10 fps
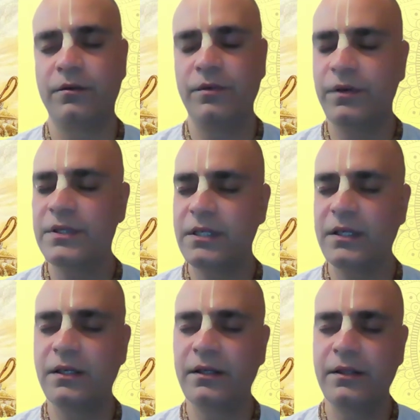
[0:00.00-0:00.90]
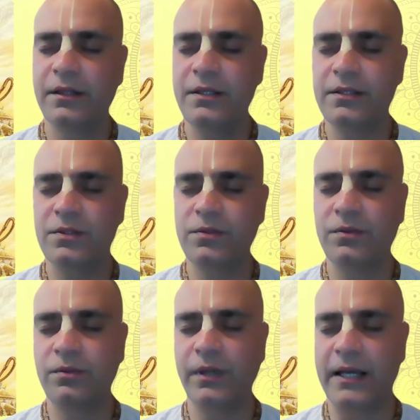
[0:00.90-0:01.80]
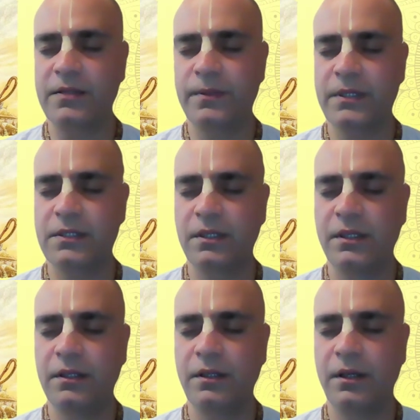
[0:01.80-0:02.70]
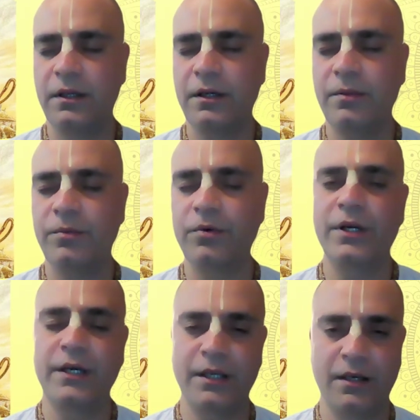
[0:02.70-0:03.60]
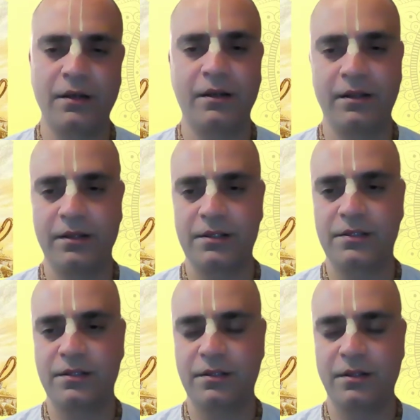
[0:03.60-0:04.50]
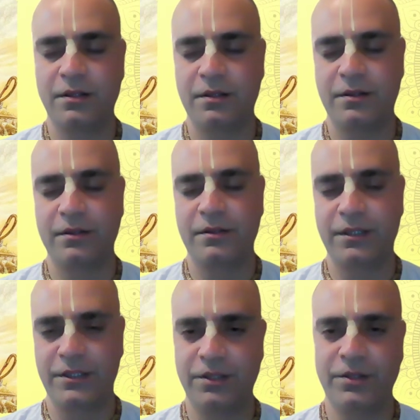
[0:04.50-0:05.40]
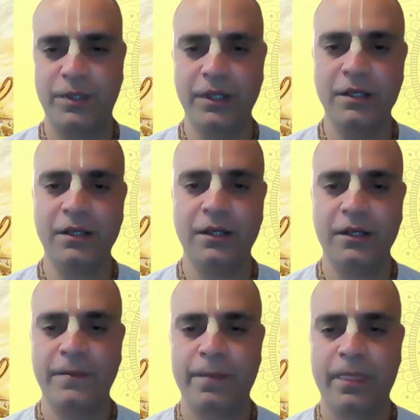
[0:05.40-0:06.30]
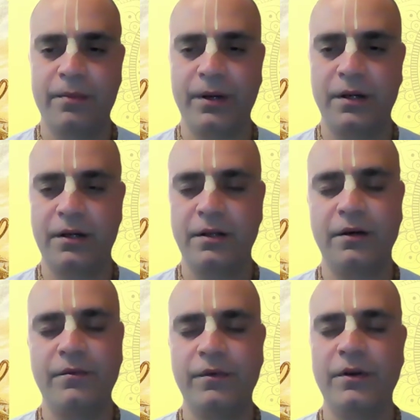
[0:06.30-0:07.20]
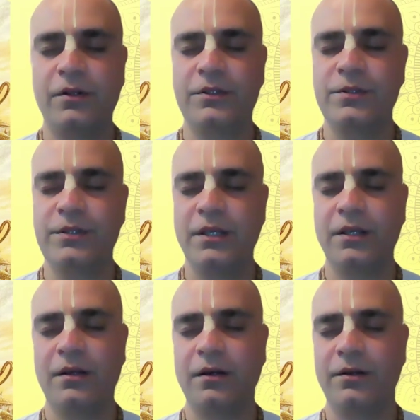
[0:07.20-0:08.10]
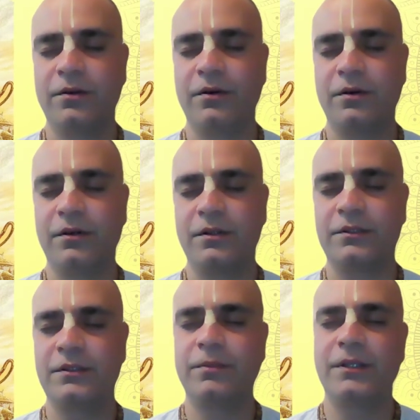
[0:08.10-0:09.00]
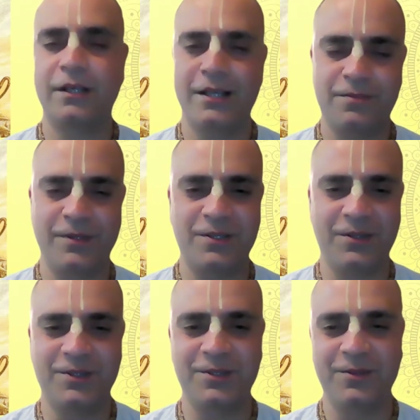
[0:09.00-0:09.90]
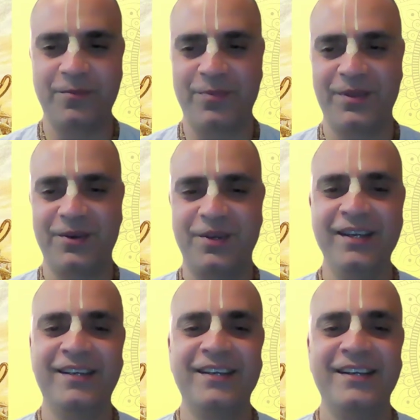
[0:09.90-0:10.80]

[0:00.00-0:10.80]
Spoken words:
we will see these two aspects in a little more detail in this session today. But we will also see, some other aspects also. Okay,